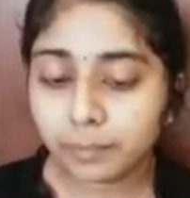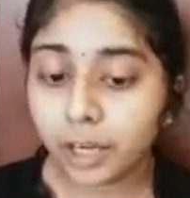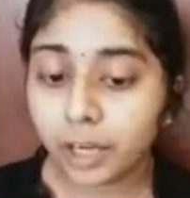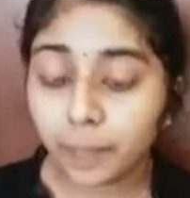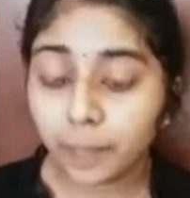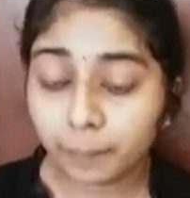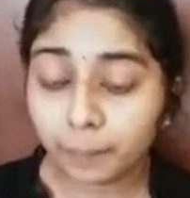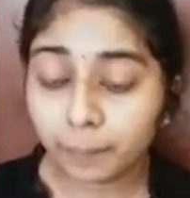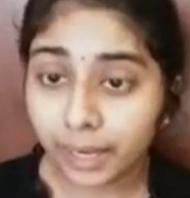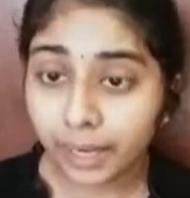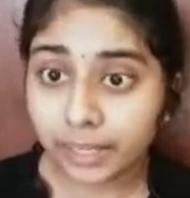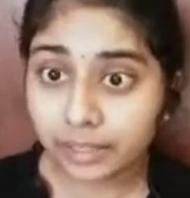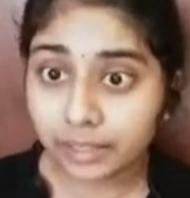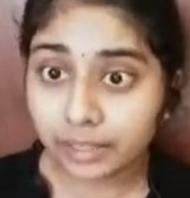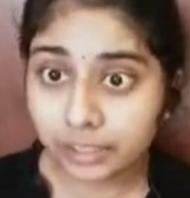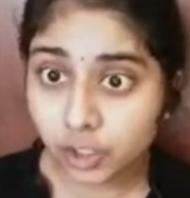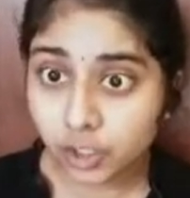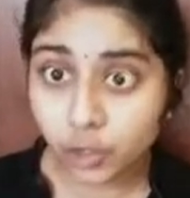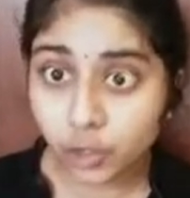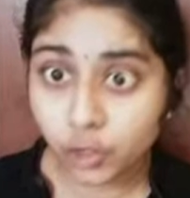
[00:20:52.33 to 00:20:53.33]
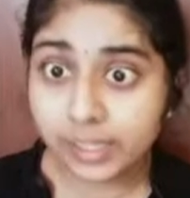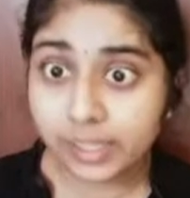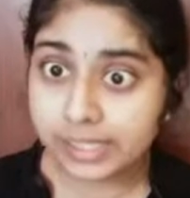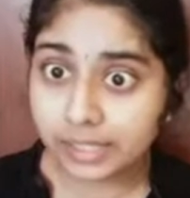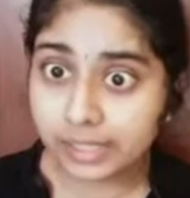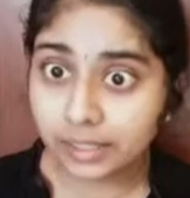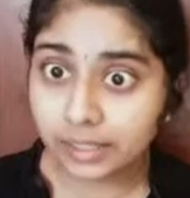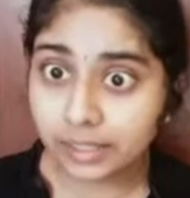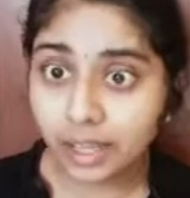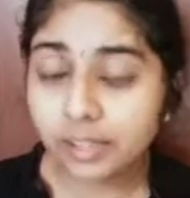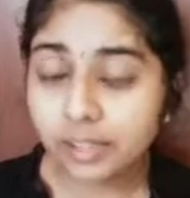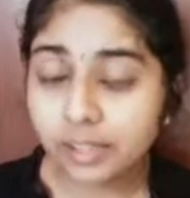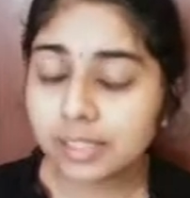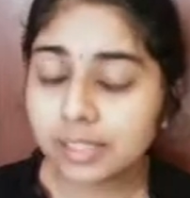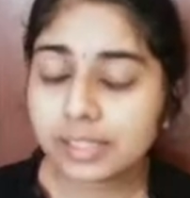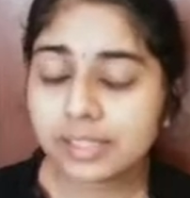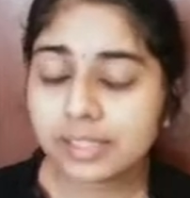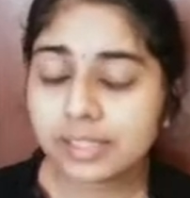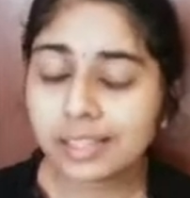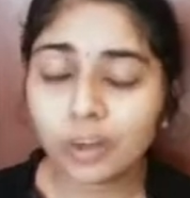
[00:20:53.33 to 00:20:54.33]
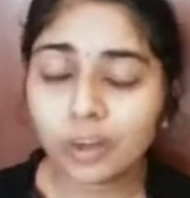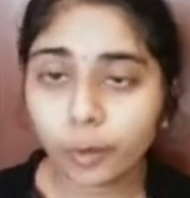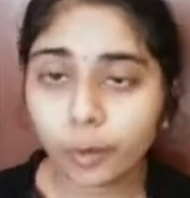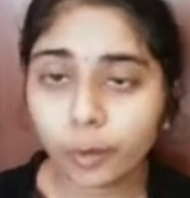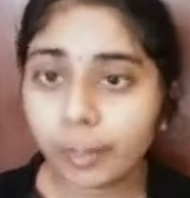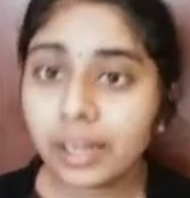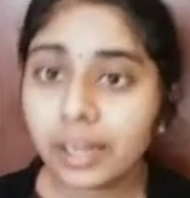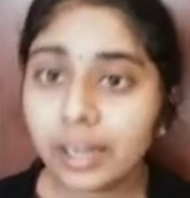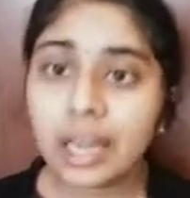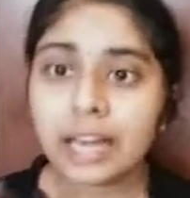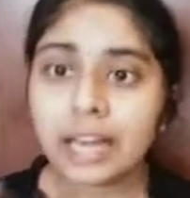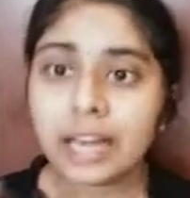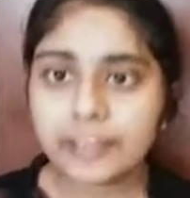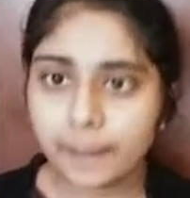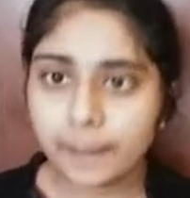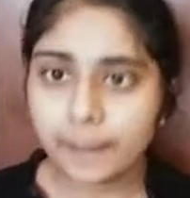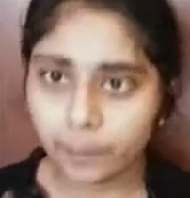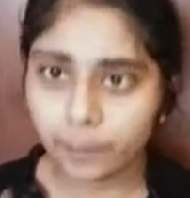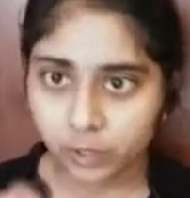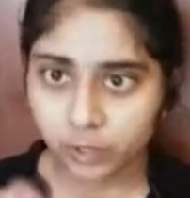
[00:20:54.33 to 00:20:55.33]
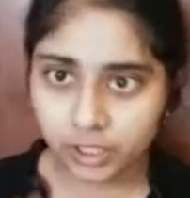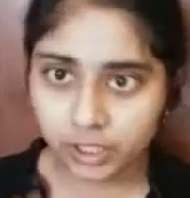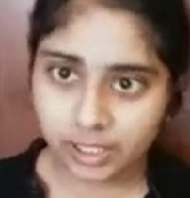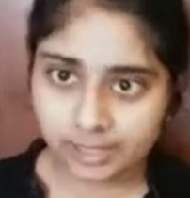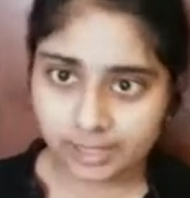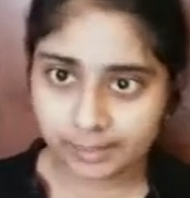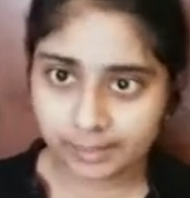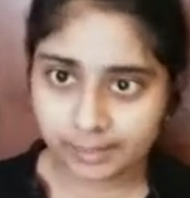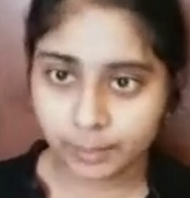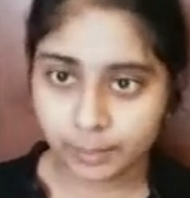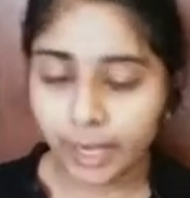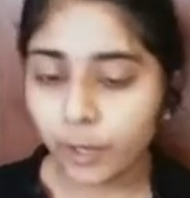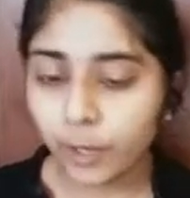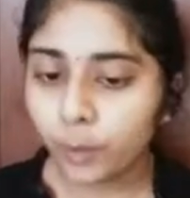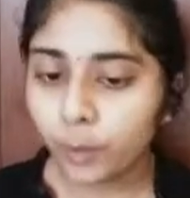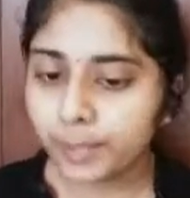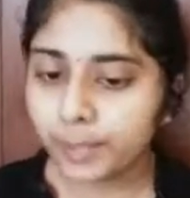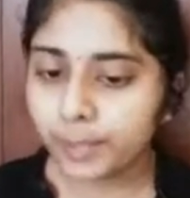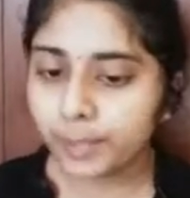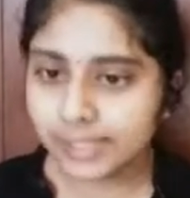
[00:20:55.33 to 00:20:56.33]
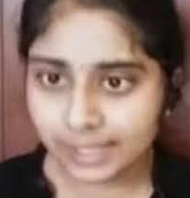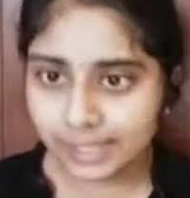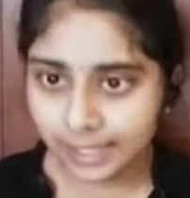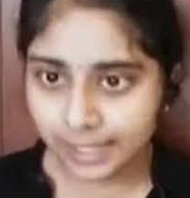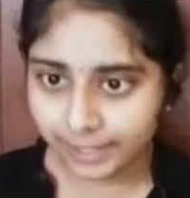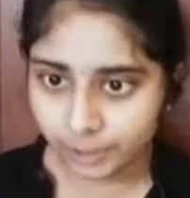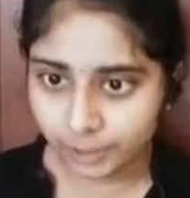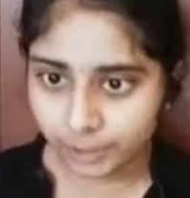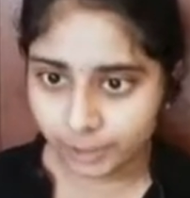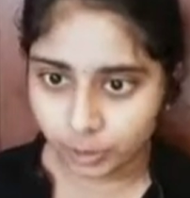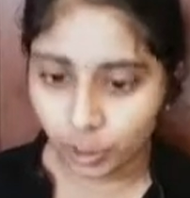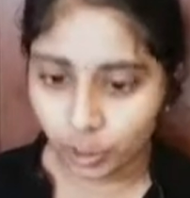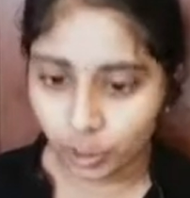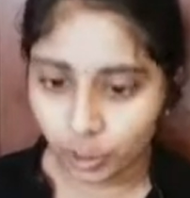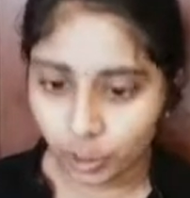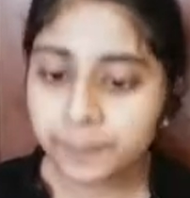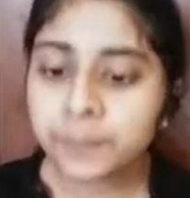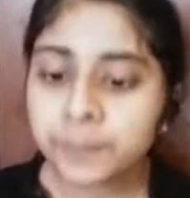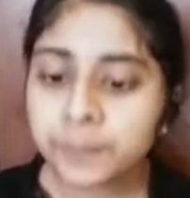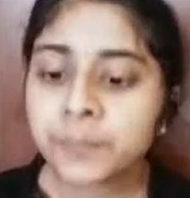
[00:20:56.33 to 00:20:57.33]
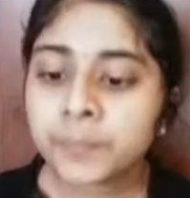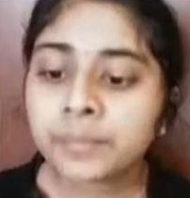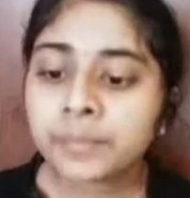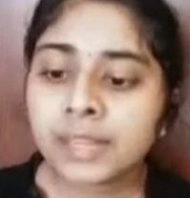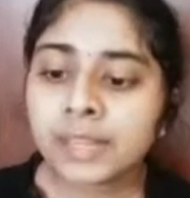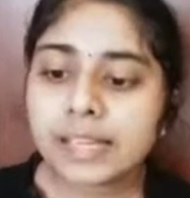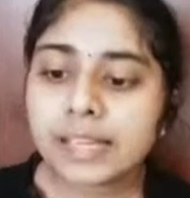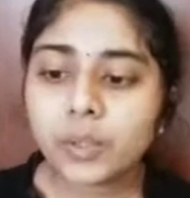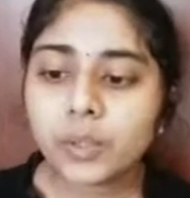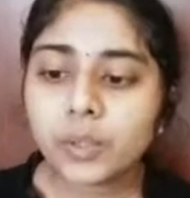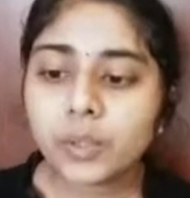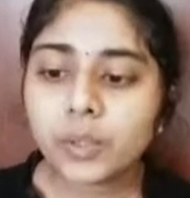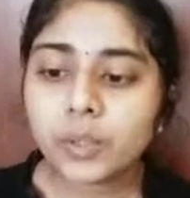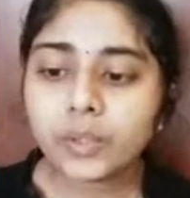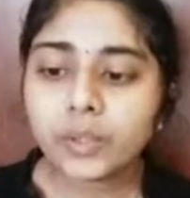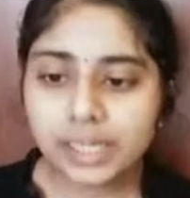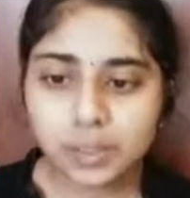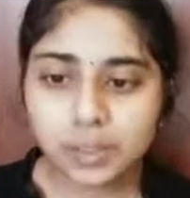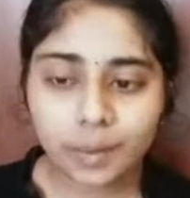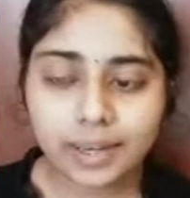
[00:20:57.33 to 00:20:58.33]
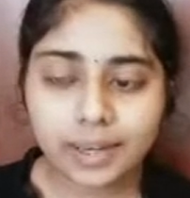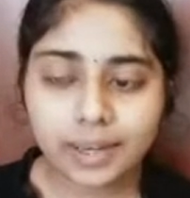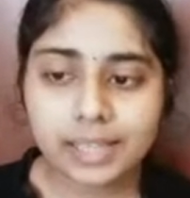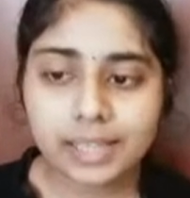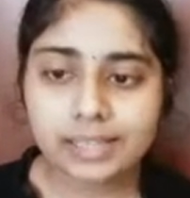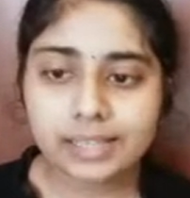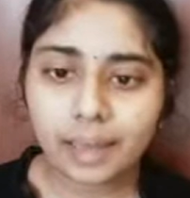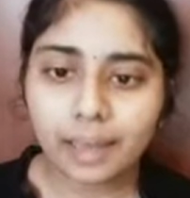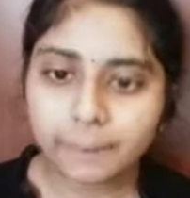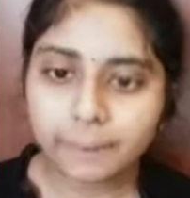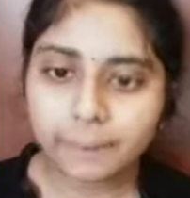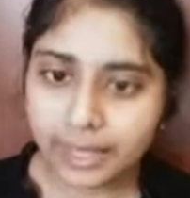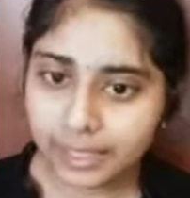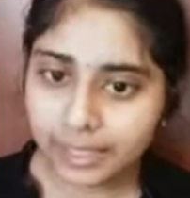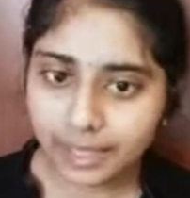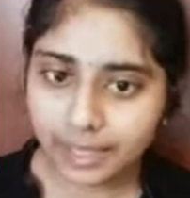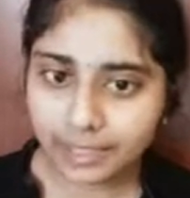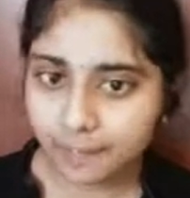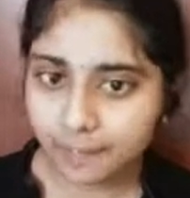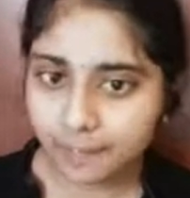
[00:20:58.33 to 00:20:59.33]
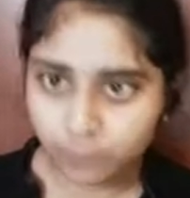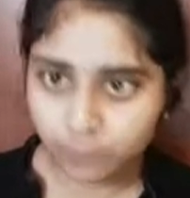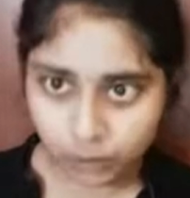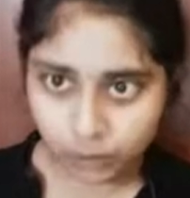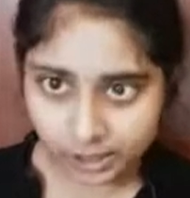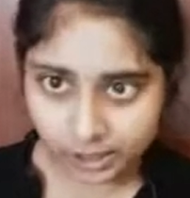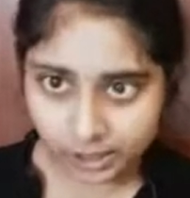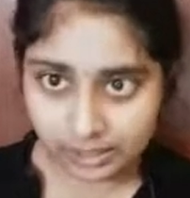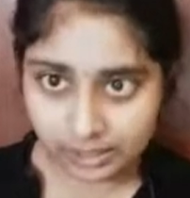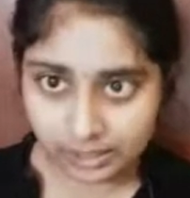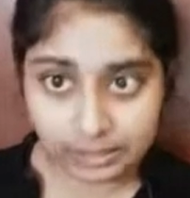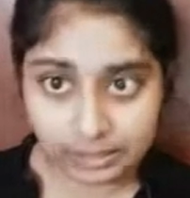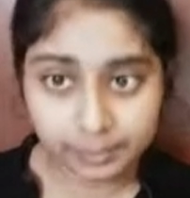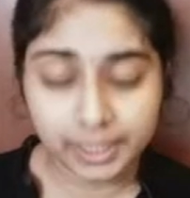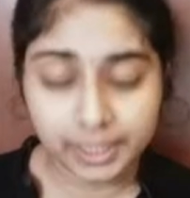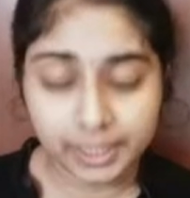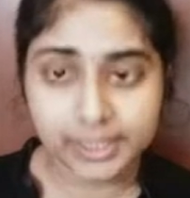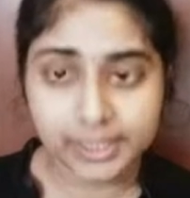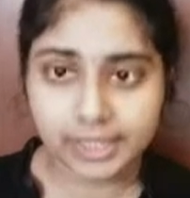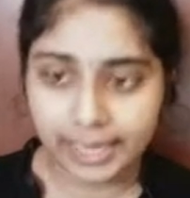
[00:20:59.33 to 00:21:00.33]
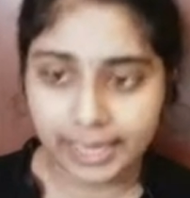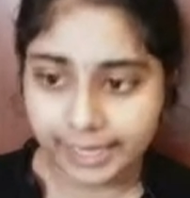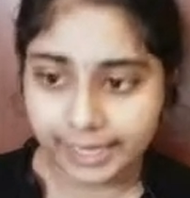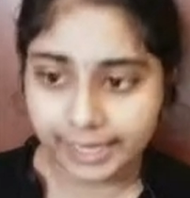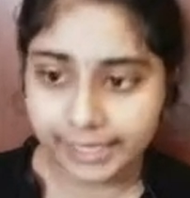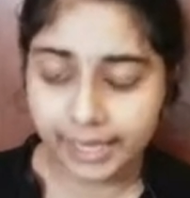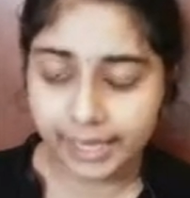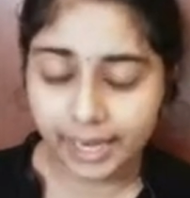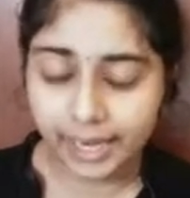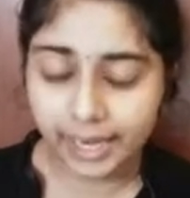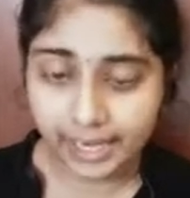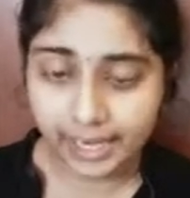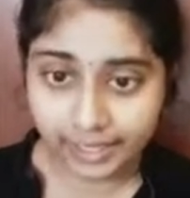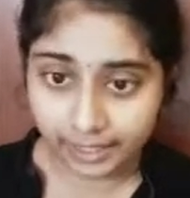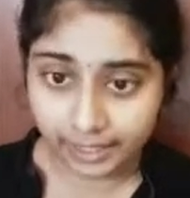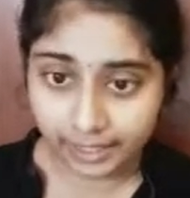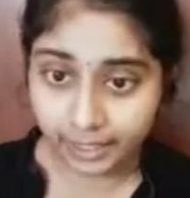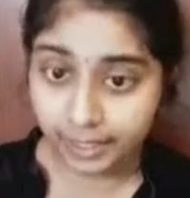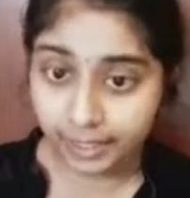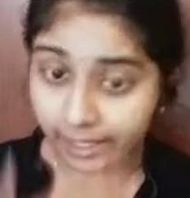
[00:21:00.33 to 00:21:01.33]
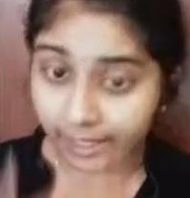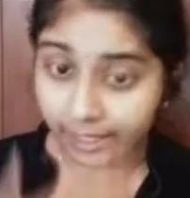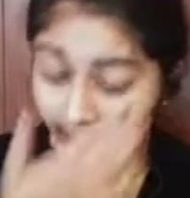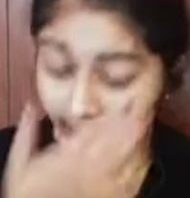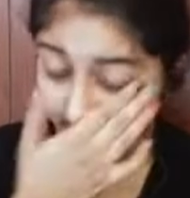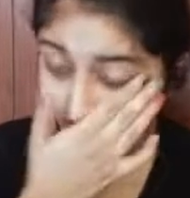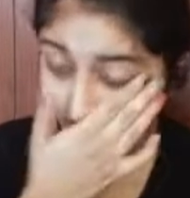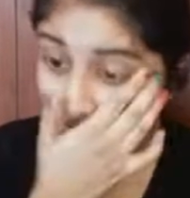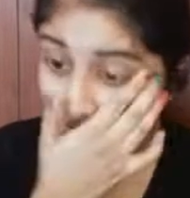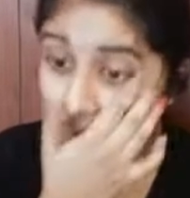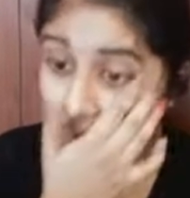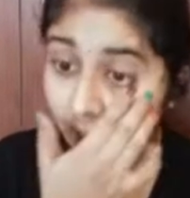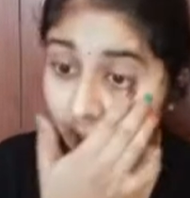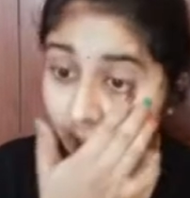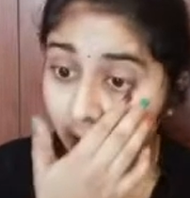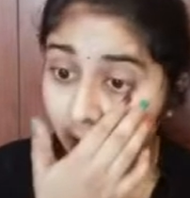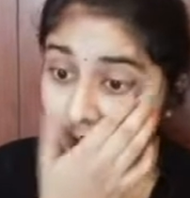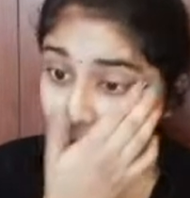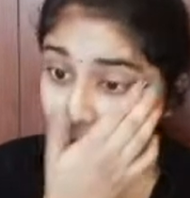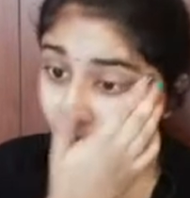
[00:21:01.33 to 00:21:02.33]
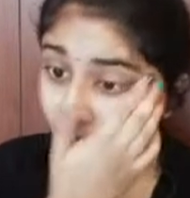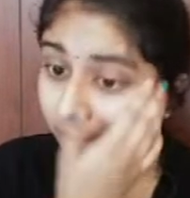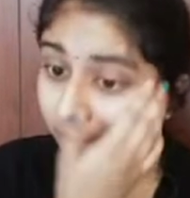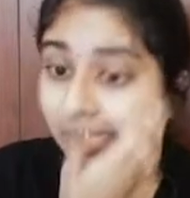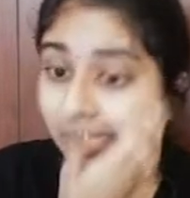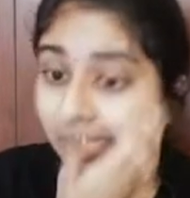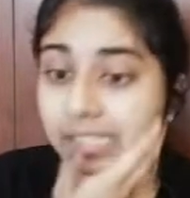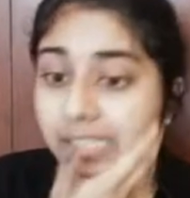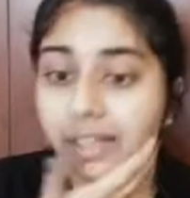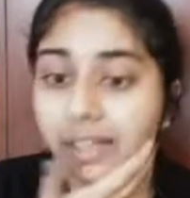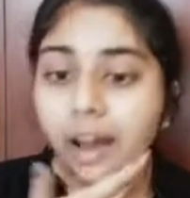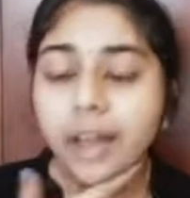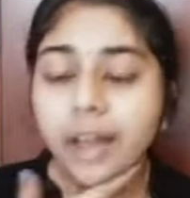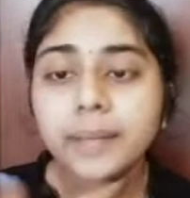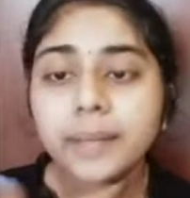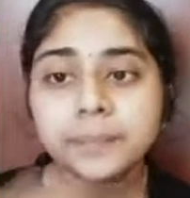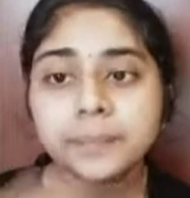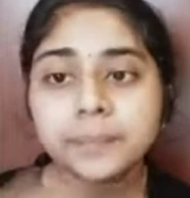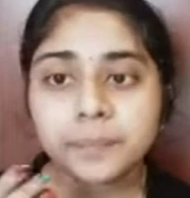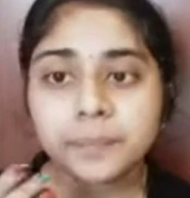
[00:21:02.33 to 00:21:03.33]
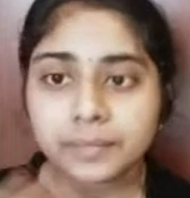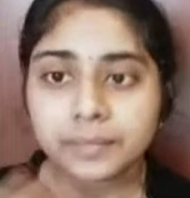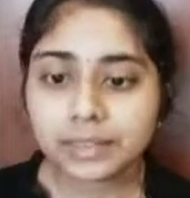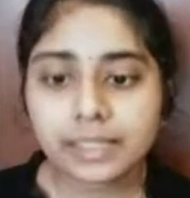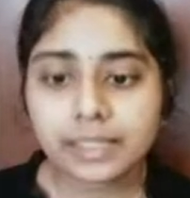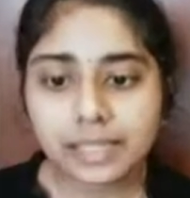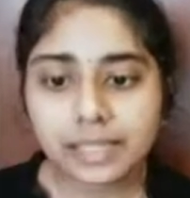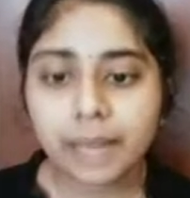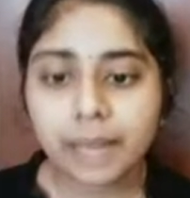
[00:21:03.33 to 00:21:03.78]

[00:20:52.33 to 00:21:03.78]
by issuing GDR. This is Global Depository Receipt. I hope it's clear to you all. So next one is American Depository Receipt, that is ADR. So these are the same